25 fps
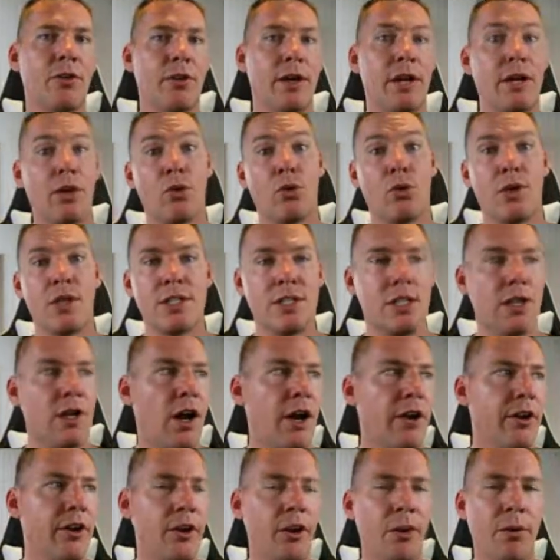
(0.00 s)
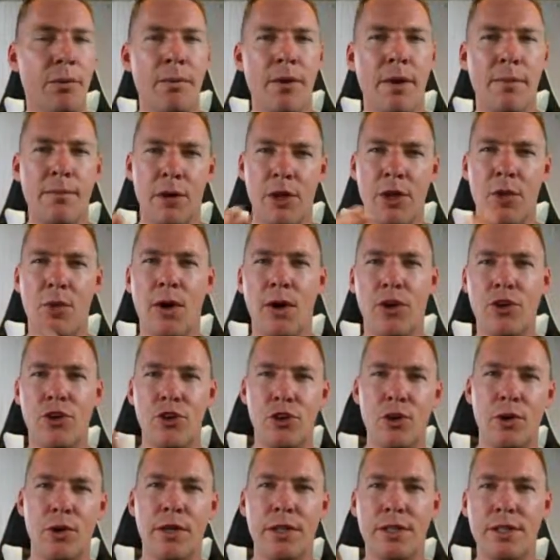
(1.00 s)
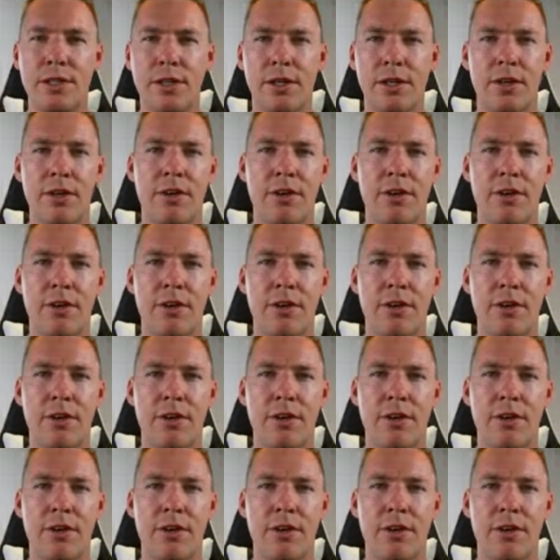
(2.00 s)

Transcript: or increase the audio, but you want to do it